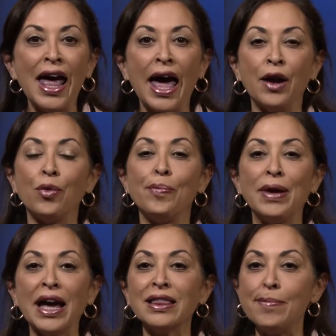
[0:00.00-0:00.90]
and it will
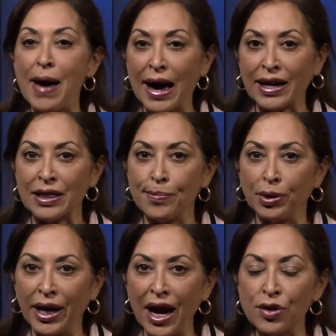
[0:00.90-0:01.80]
be at the M A C in the
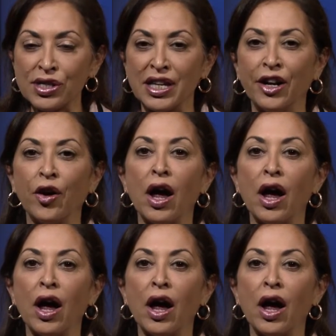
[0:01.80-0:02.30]
Playhouse Theater